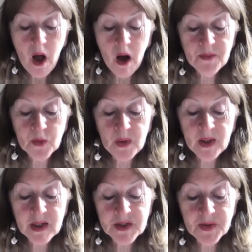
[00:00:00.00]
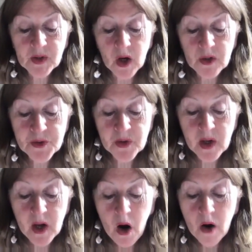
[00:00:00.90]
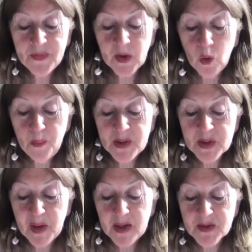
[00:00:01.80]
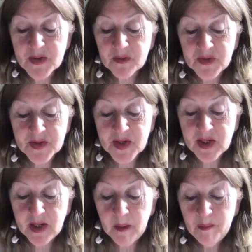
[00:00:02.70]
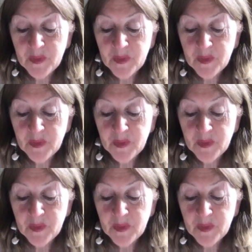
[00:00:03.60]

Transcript: of going into the country or the open spaces of the city,